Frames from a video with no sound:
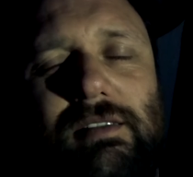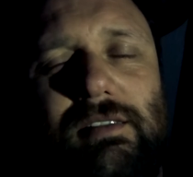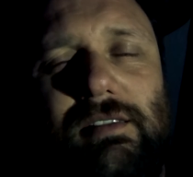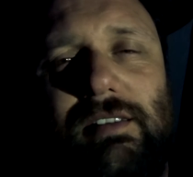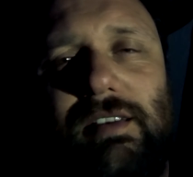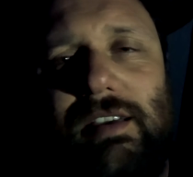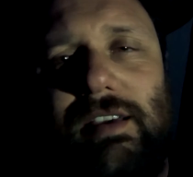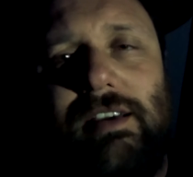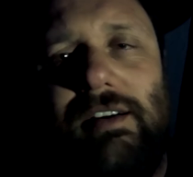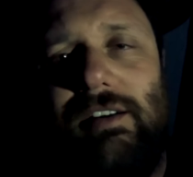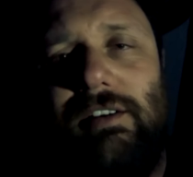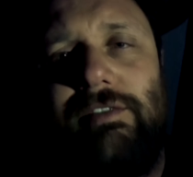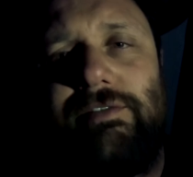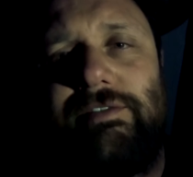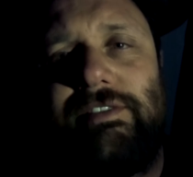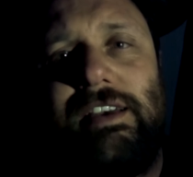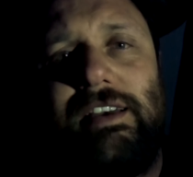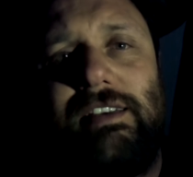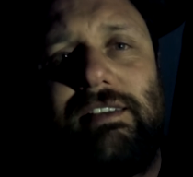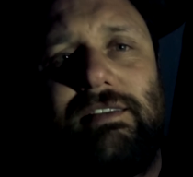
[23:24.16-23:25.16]
Yeah, half
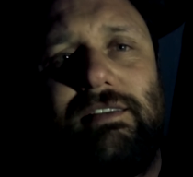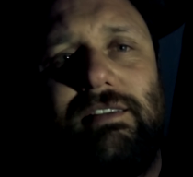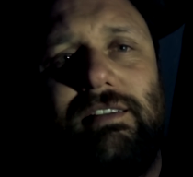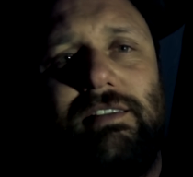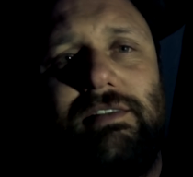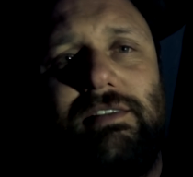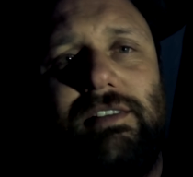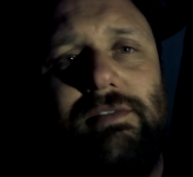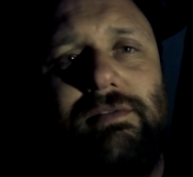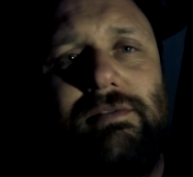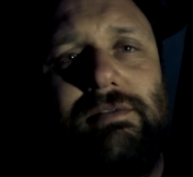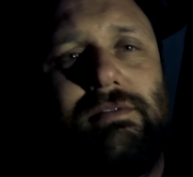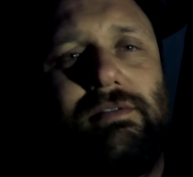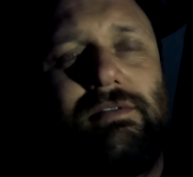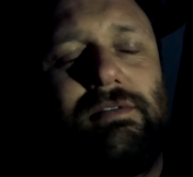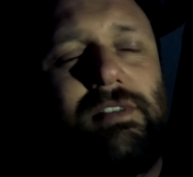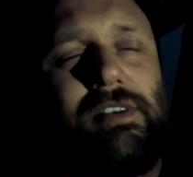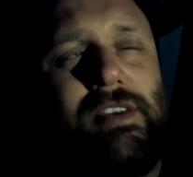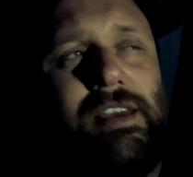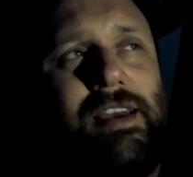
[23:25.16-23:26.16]
ten. I don't
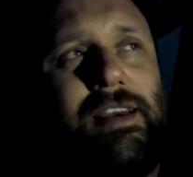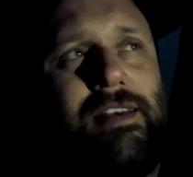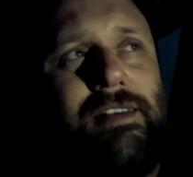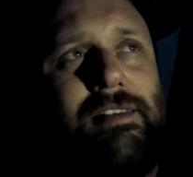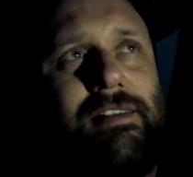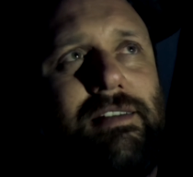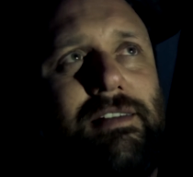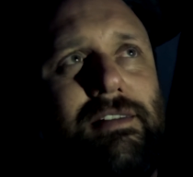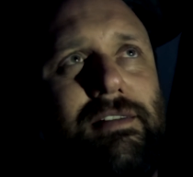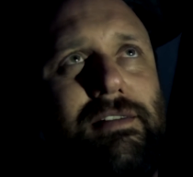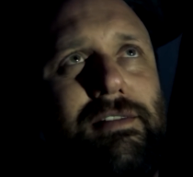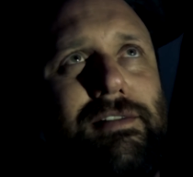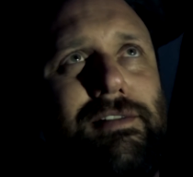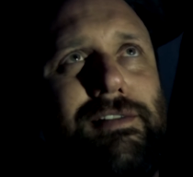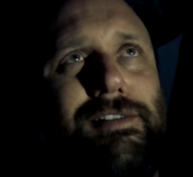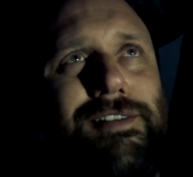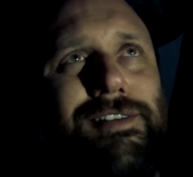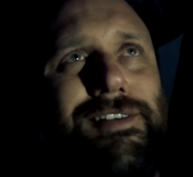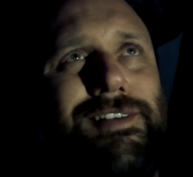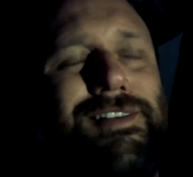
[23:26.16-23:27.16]
get
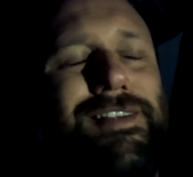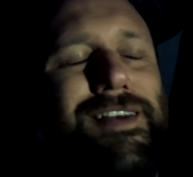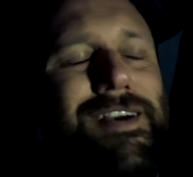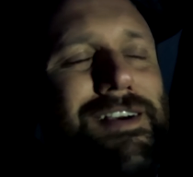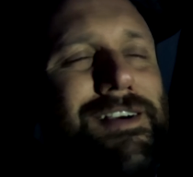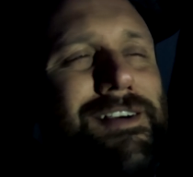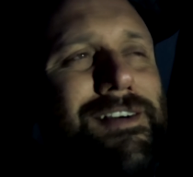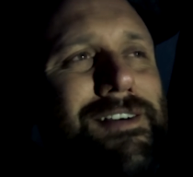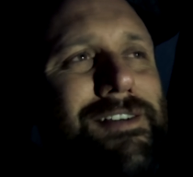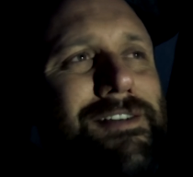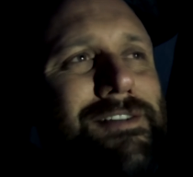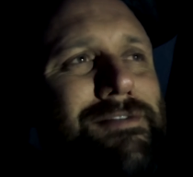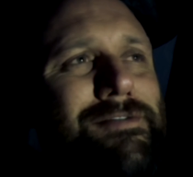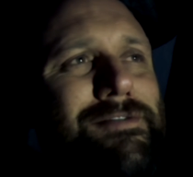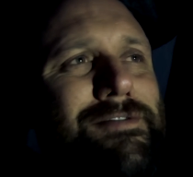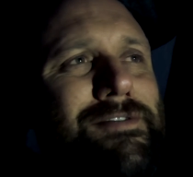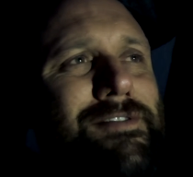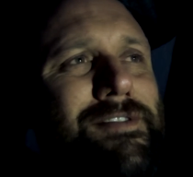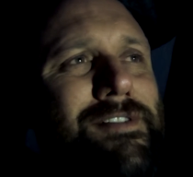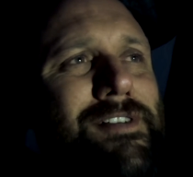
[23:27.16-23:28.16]
that kind of
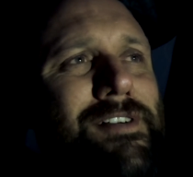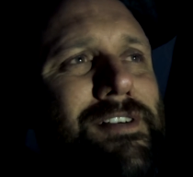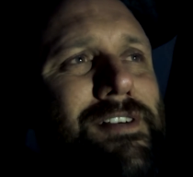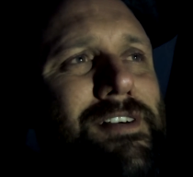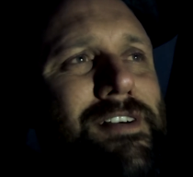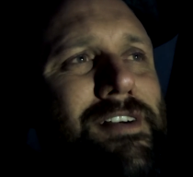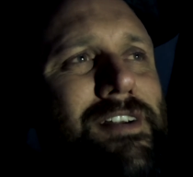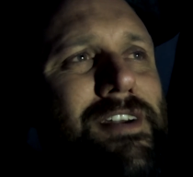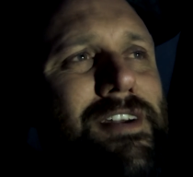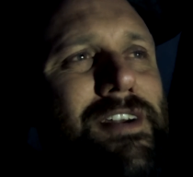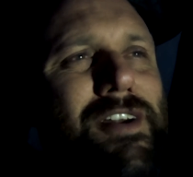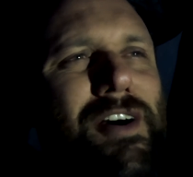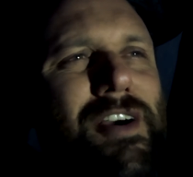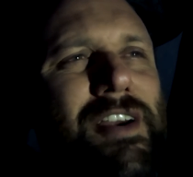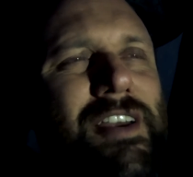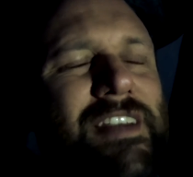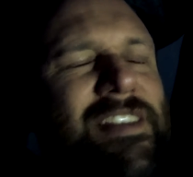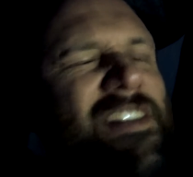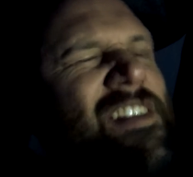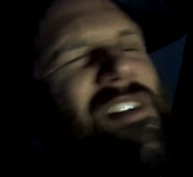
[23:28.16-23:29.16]

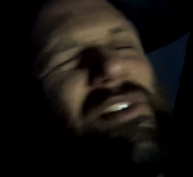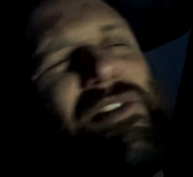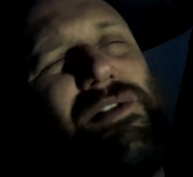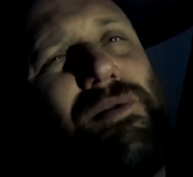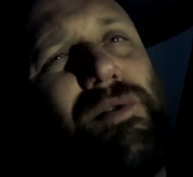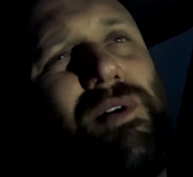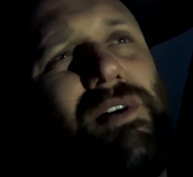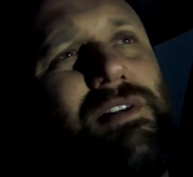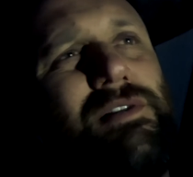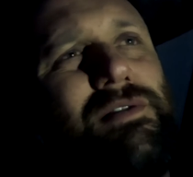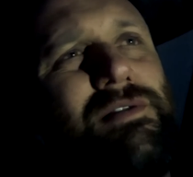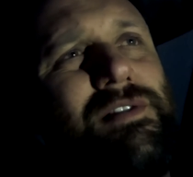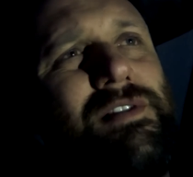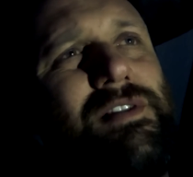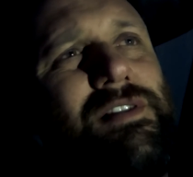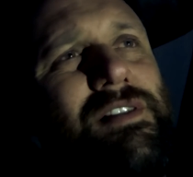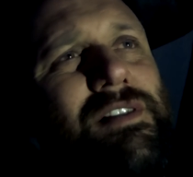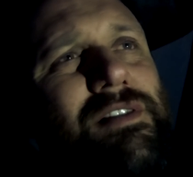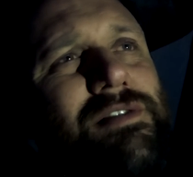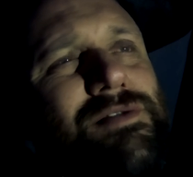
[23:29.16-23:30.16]
night in the other world.
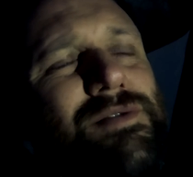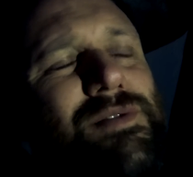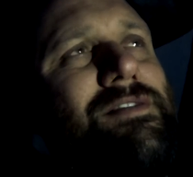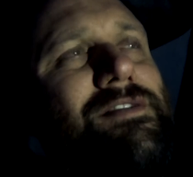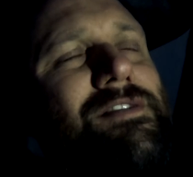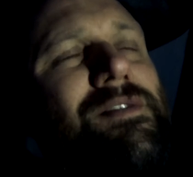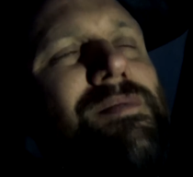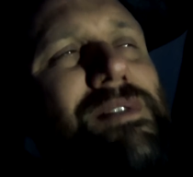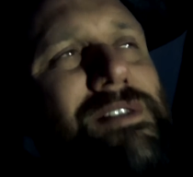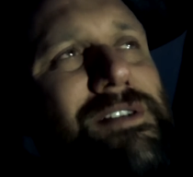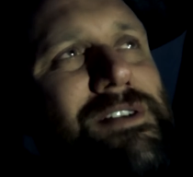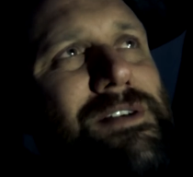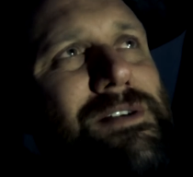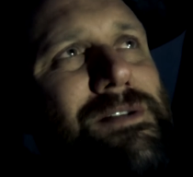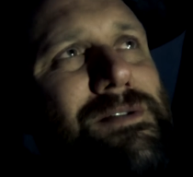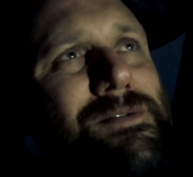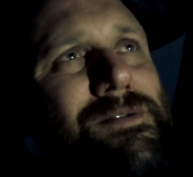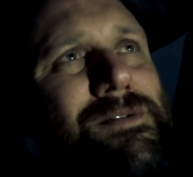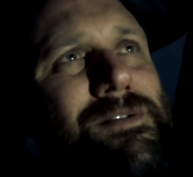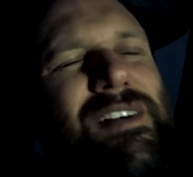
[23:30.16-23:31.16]
You know, there's always something to do.